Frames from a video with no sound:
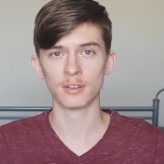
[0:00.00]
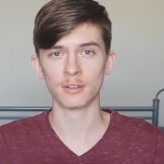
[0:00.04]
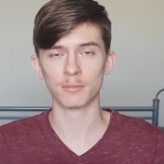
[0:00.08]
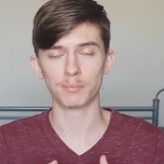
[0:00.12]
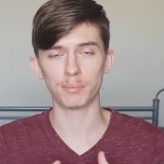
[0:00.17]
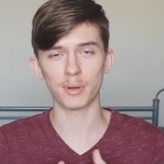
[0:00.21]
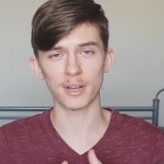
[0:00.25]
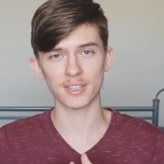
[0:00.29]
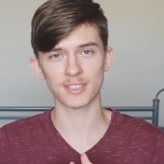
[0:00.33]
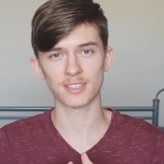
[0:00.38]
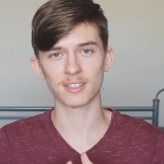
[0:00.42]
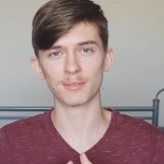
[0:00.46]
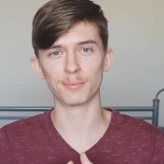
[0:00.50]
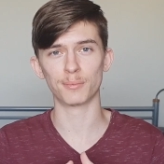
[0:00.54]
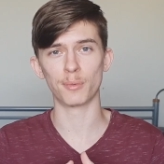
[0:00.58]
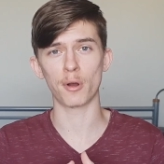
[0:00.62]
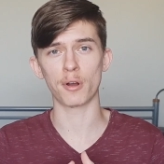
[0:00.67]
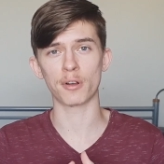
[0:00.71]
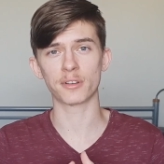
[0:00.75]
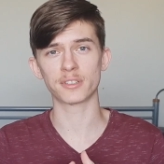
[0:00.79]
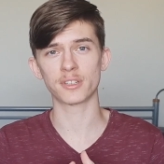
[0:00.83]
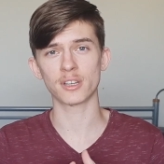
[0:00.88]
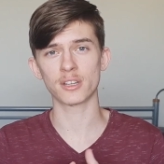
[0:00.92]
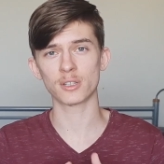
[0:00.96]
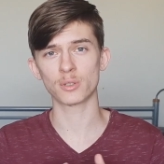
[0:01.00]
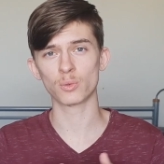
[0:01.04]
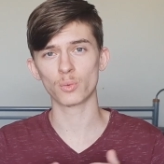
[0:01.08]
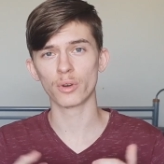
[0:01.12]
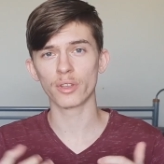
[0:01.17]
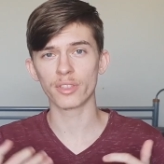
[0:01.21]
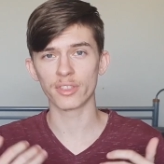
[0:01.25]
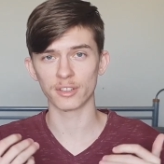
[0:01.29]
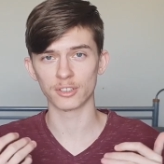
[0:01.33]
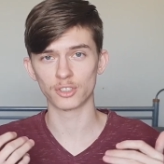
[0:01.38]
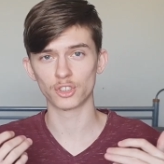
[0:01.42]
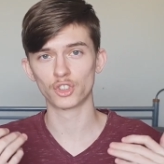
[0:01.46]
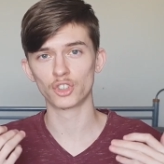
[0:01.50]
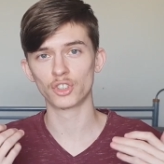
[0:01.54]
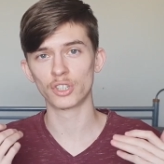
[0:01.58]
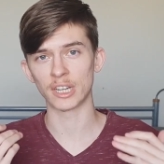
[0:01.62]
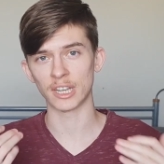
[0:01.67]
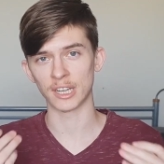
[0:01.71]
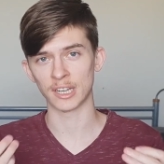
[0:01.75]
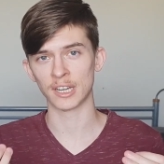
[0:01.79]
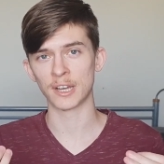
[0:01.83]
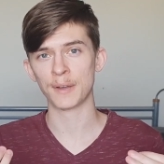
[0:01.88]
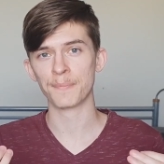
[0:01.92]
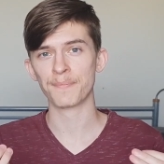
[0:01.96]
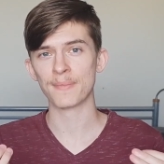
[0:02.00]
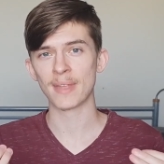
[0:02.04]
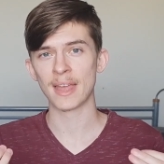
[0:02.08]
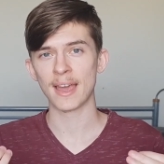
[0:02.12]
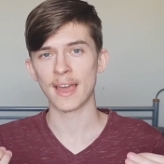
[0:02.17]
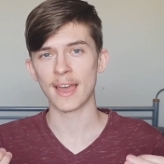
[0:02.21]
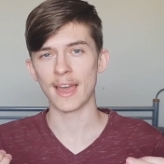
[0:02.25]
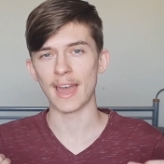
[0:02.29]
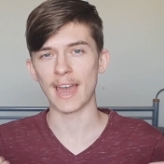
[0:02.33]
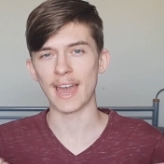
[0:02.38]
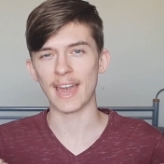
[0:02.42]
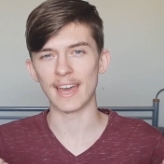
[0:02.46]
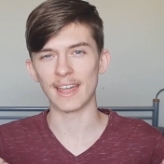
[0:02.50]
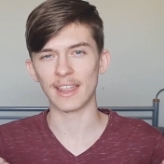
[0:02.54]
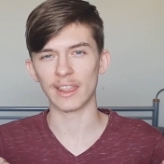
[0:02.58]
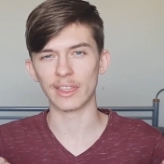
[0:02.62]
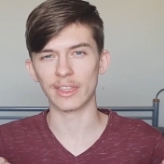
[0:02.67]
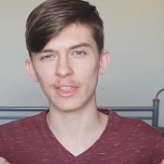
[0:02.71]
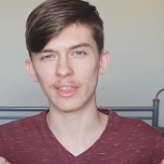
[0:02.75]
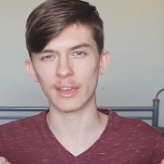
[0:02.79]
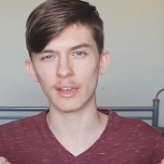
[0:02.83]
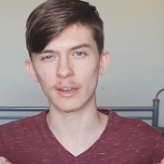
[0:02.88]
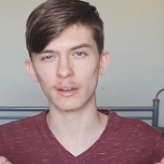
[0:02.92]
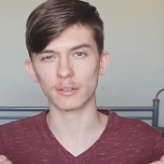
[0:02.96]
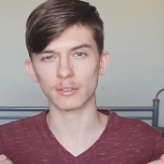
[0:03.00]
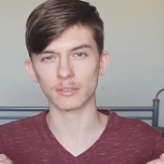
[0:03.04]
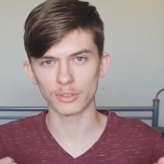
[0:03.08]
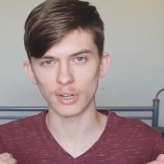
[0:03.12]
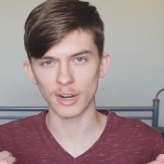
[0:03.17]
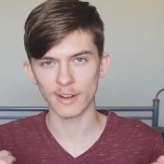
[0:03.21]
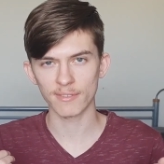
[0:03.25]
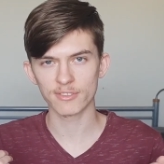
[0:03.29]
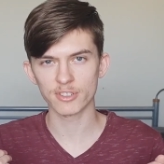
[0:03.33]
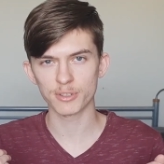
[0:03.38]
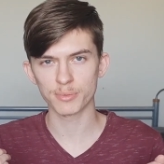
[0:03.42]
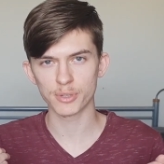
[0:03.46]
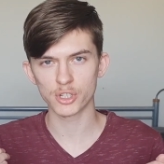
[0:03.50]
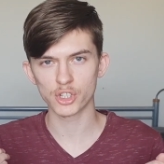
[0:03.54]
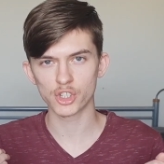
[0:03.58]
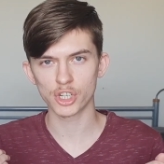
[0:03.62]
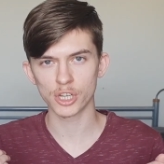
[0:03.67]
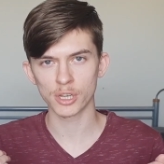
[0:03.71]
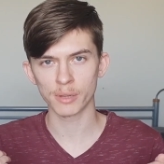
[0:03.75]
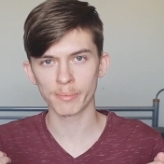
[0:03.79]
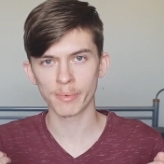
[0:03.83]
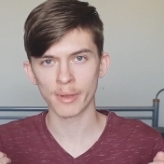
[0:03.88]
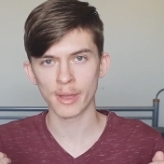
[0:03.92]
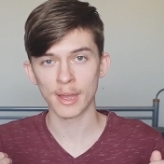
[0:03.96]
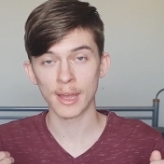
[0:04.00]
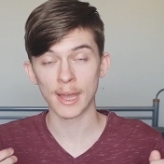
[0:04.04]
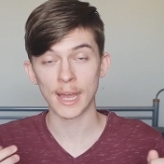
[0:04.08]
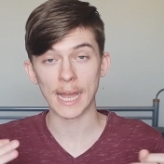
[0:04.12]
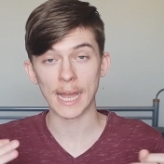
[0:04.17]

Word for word: puzzle boxes with a trick and their craftsmanship